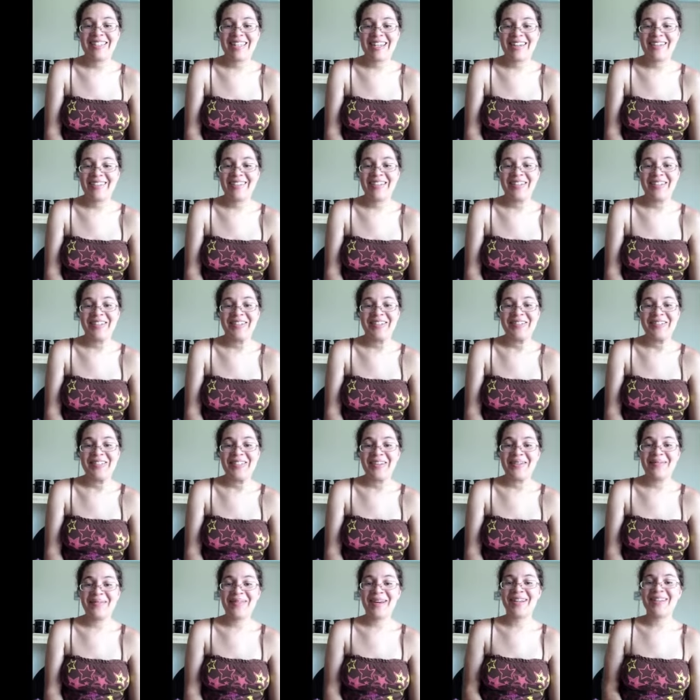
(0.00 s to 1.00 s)
out,
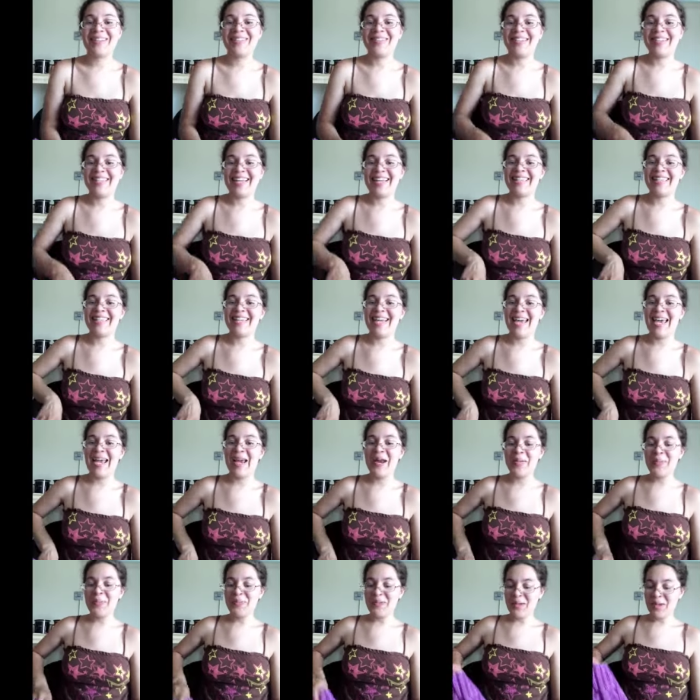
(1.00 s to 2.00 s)
so I'm not doing that today.
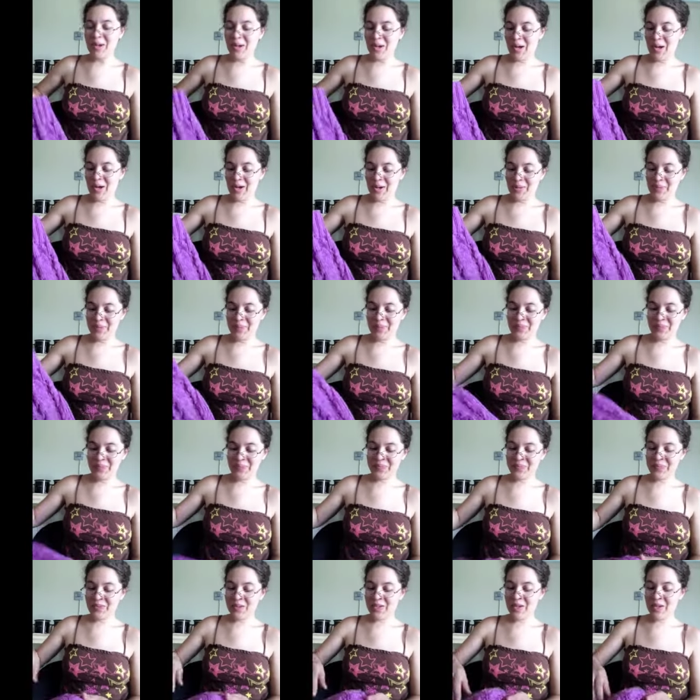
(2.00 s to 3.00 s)

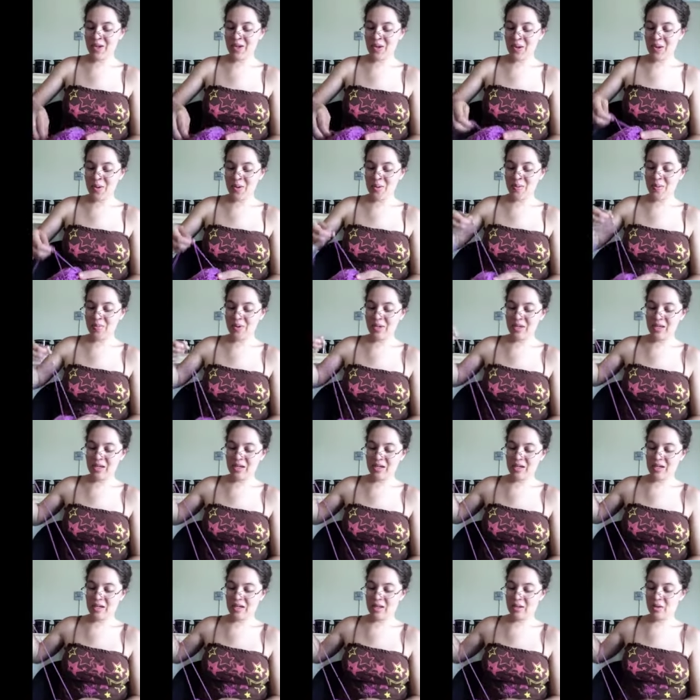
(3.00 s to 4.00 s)

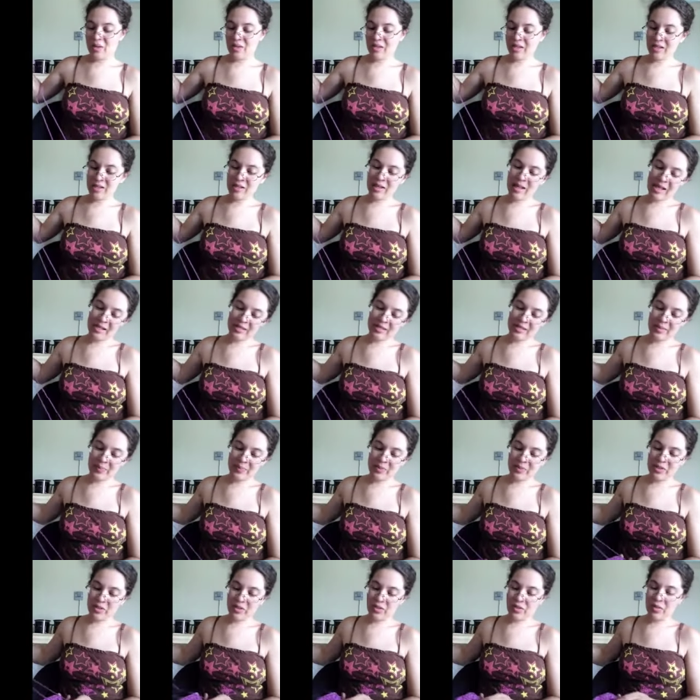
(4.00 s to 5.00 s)
But the last
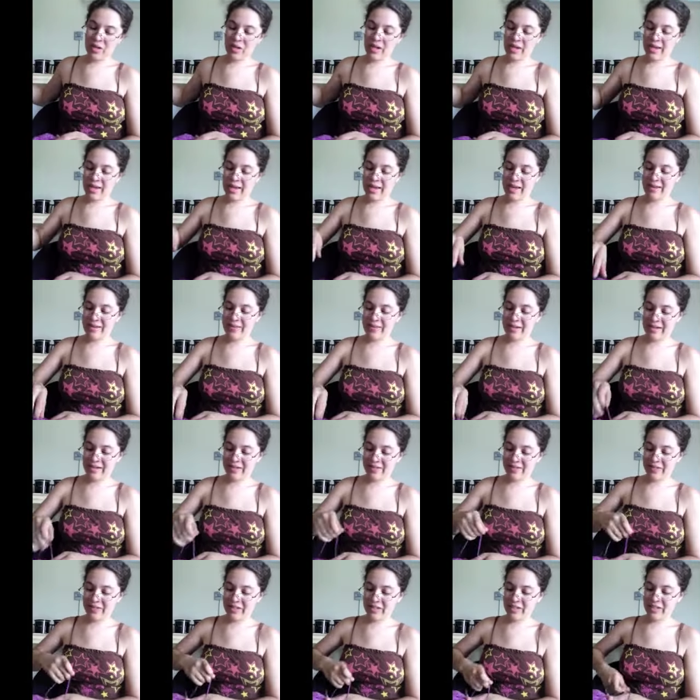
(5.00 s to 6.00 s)
episode, I had
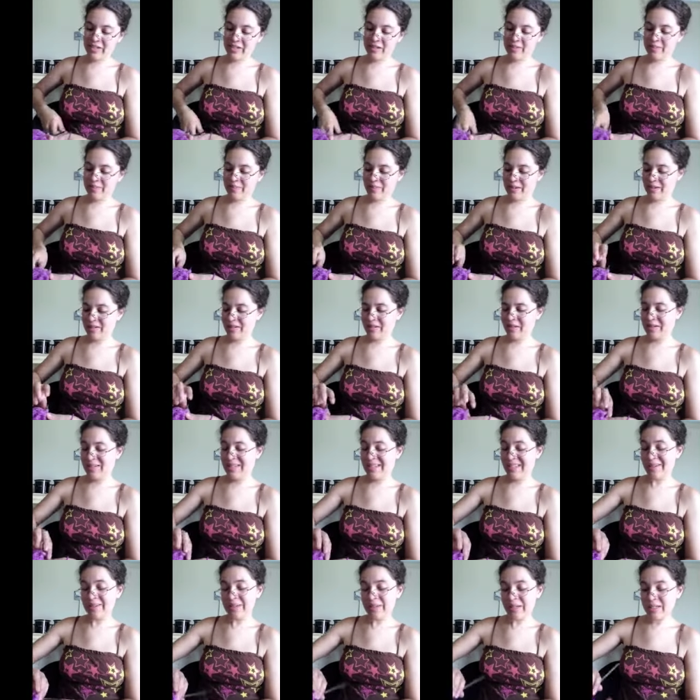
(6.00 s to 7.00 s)
finished the bust
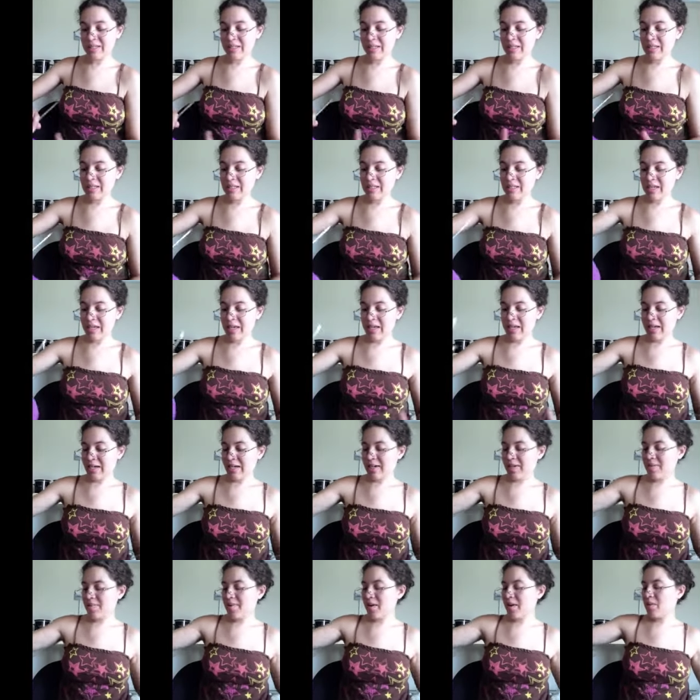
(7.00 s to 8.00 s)
decreases,
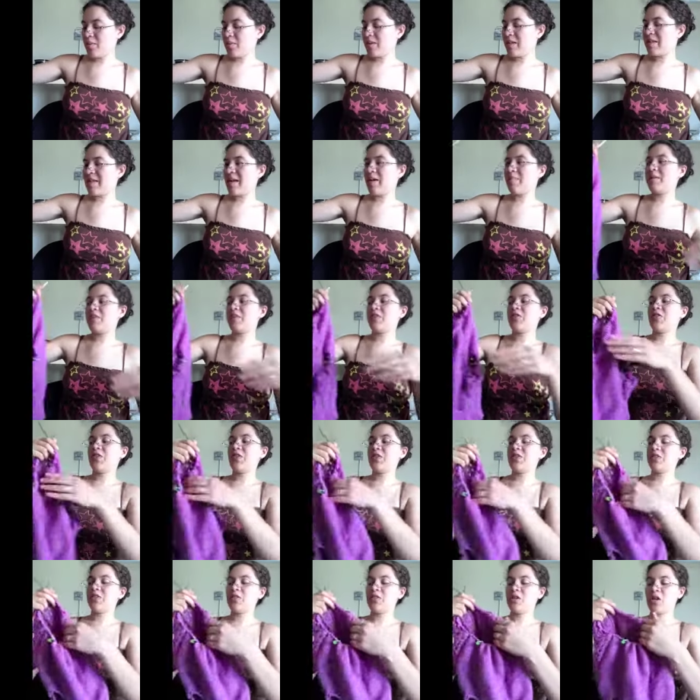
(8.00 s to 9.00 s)
and I'm not really that much
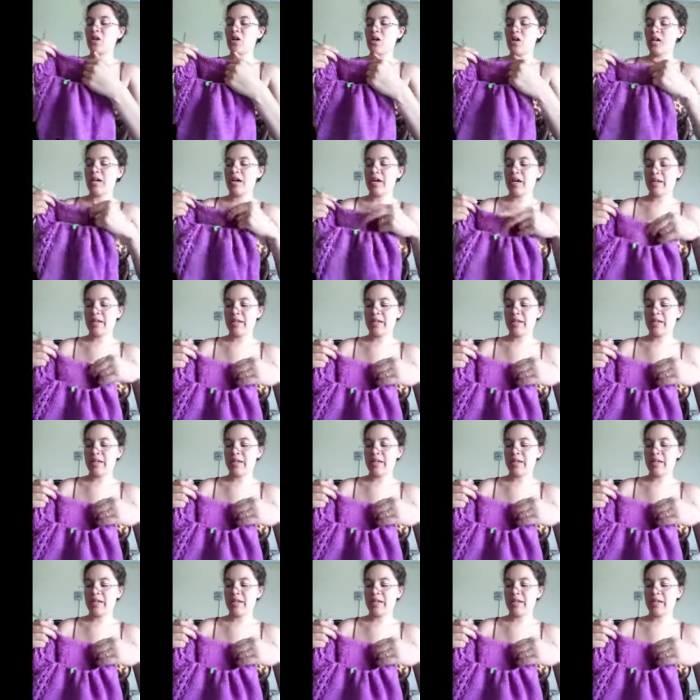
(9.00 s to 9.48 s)
farther along.